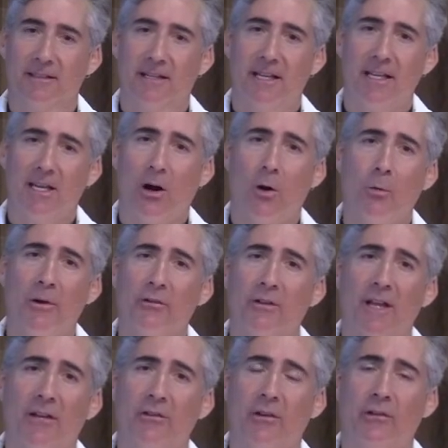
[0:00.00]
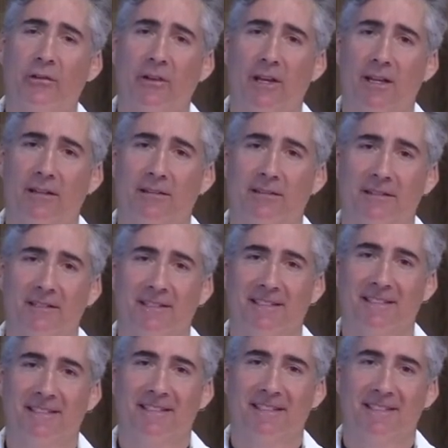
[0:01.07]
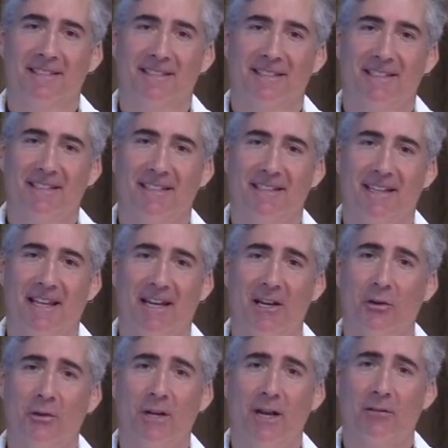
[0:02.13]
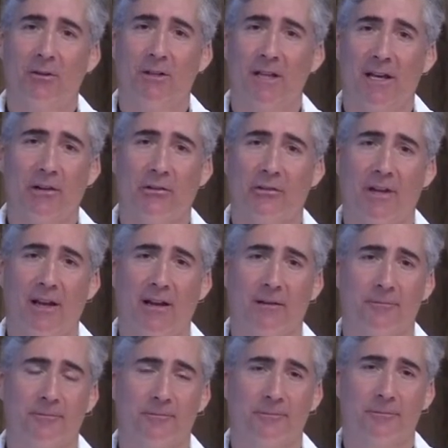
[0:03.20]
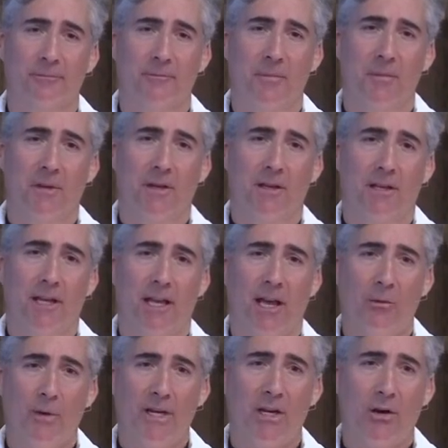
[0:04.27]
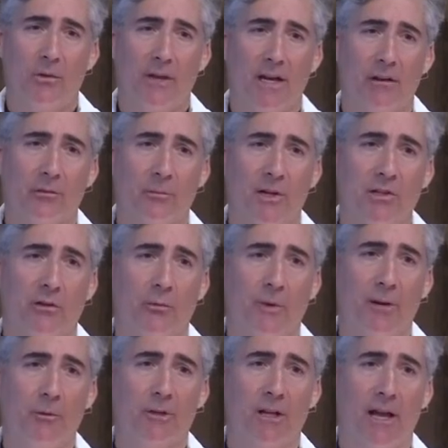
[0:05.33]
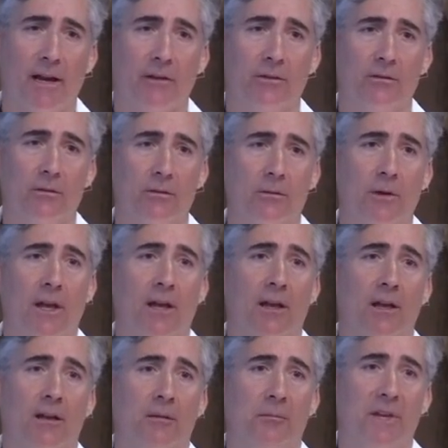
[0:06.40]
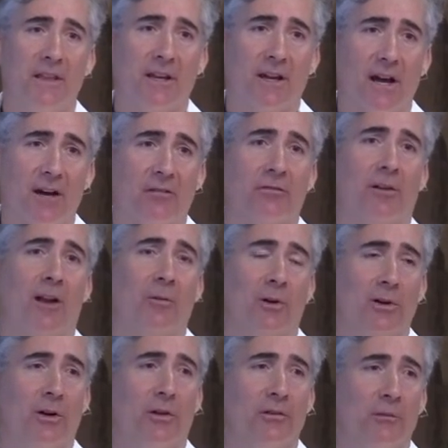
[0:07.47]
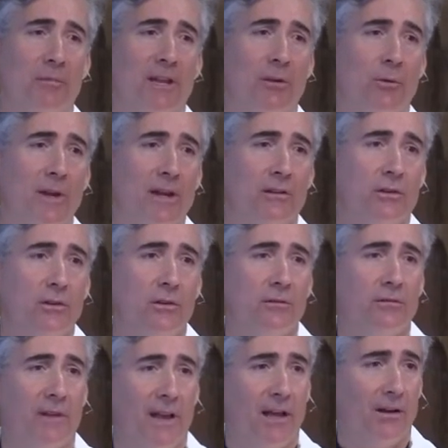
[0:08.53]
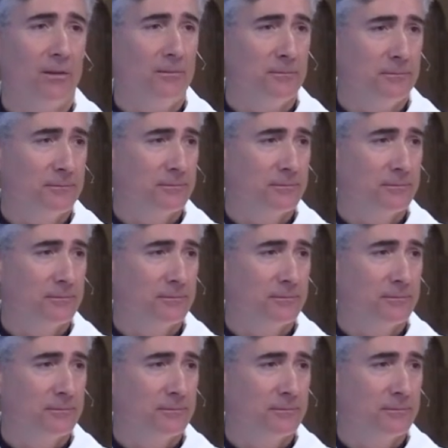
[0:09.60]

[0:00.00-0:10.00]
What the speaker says: He always lets us in and he'll never let us down. And we know that as much as we would like to be the kind of friend we're called to be, we do fail.